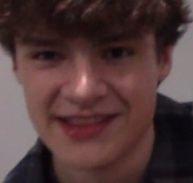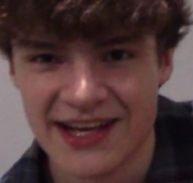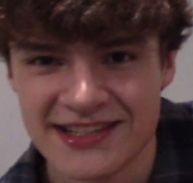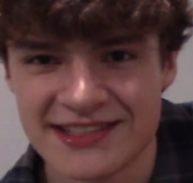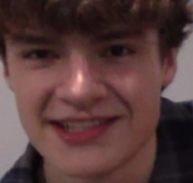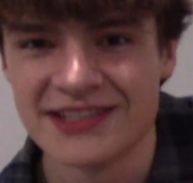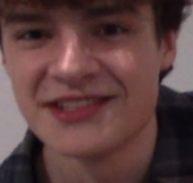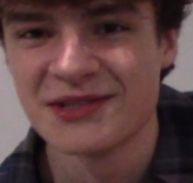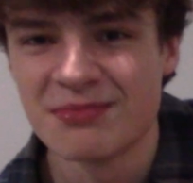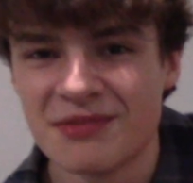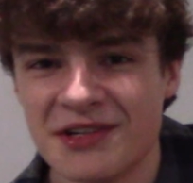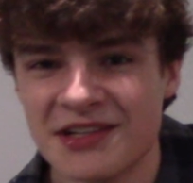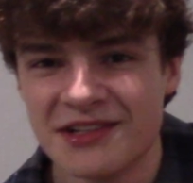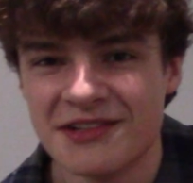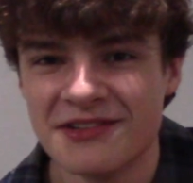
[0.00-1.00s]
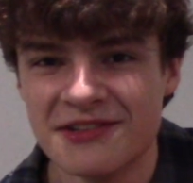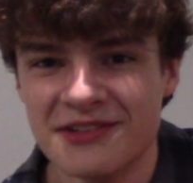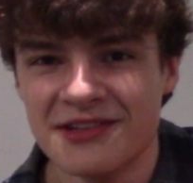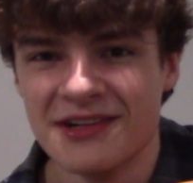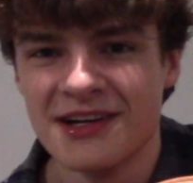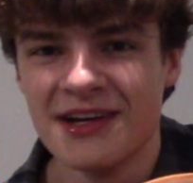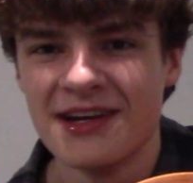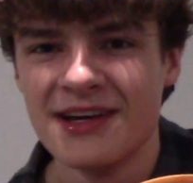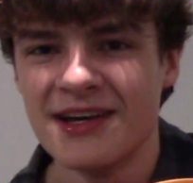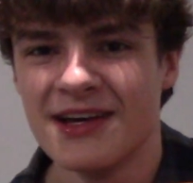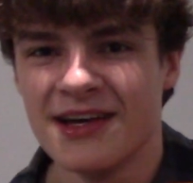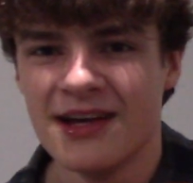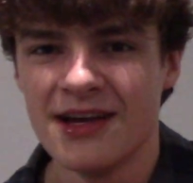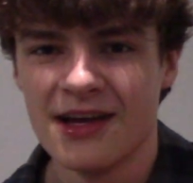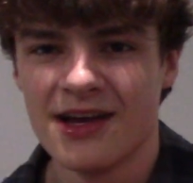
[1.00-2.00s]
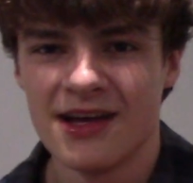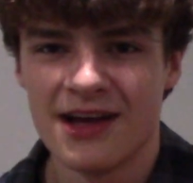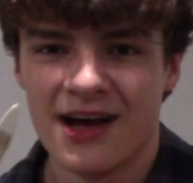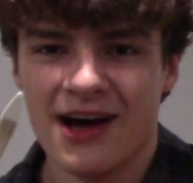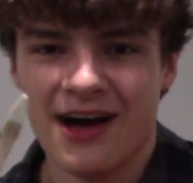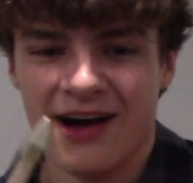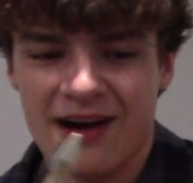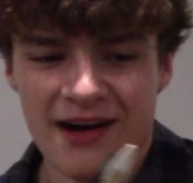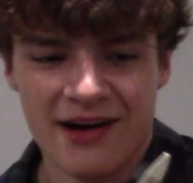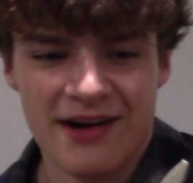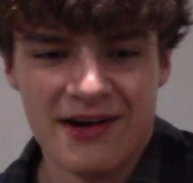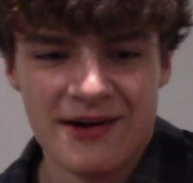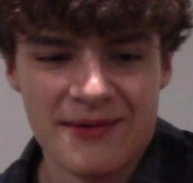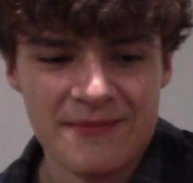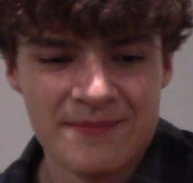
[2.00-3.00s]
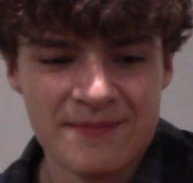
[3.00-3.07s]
made me realize that there's more to life than just going about your busy